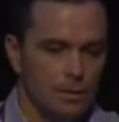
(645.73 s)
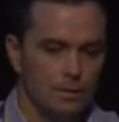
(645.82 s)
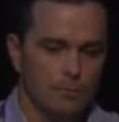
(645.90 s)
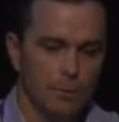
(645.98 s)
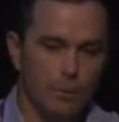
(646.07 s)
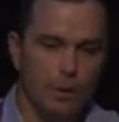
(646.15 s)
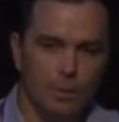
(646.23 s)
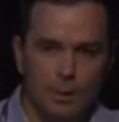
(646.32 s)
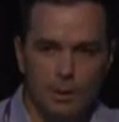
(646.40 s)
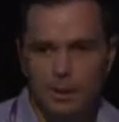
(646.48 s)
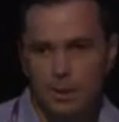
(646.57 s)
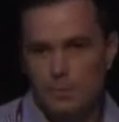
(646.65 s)

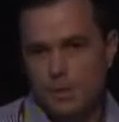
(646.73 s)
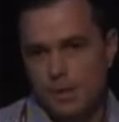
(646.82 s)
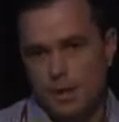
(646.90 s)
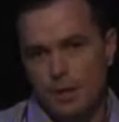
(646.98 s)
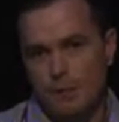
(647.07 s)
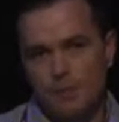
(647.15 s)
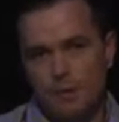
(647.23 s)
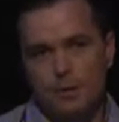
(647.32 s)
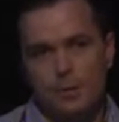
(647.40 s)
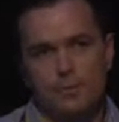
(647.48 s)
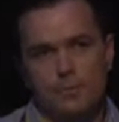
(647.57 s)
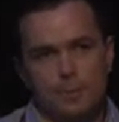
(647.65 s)
Reliability was a key
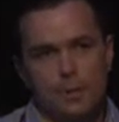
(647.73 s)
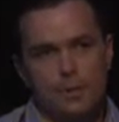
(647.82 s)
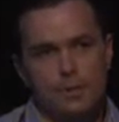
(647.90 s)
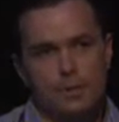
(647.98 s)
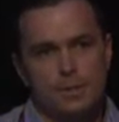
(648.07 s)
focus for us.